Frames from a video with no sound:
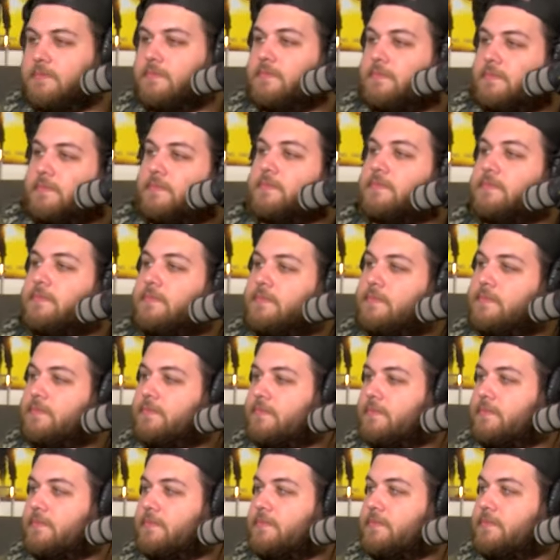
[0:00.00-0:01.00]

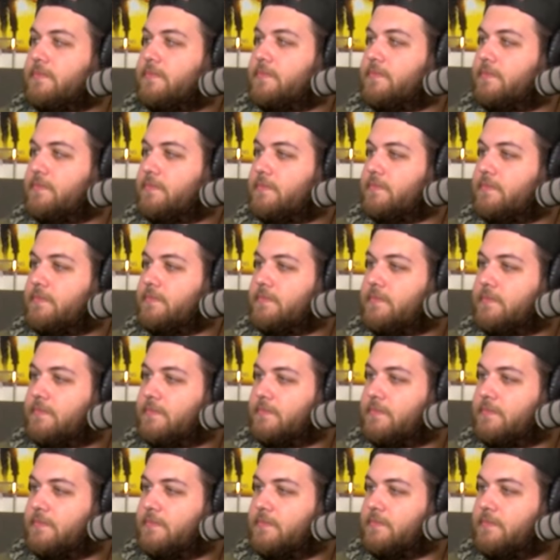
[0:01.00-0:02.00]

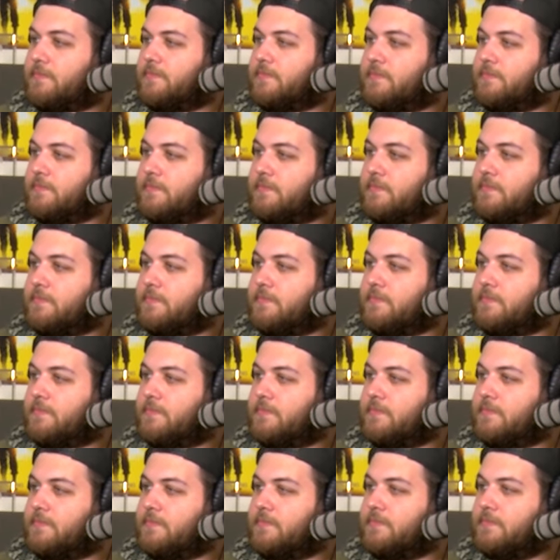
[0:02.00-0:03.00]

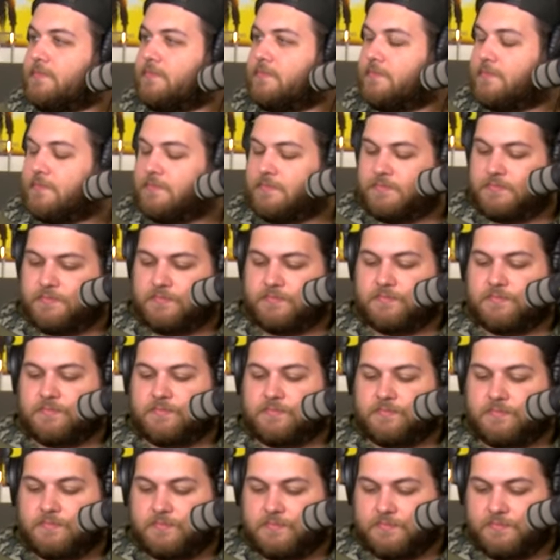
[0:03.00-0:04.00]

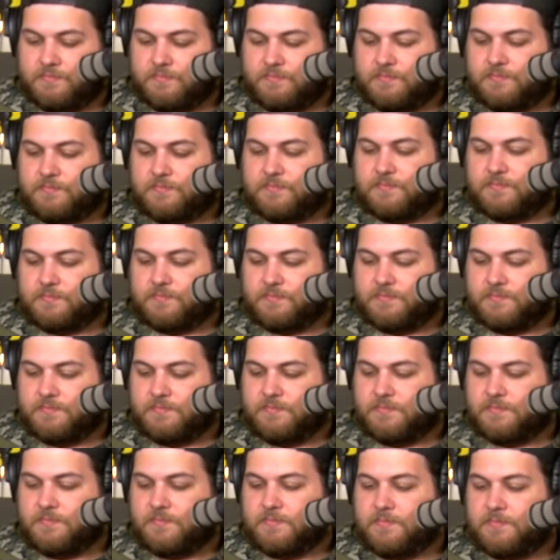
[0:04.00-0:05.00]

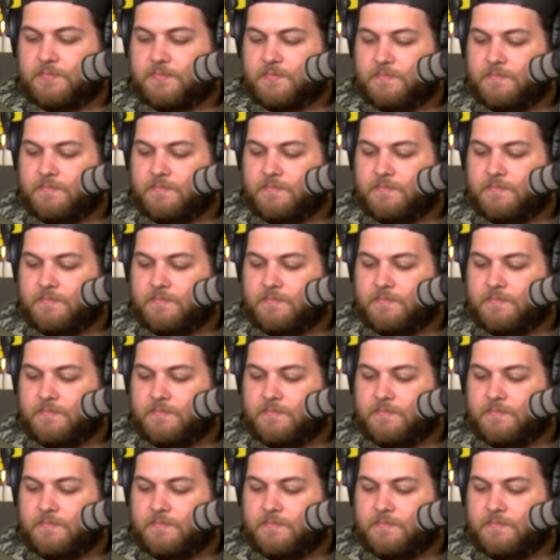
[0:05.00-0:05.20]
[no speech]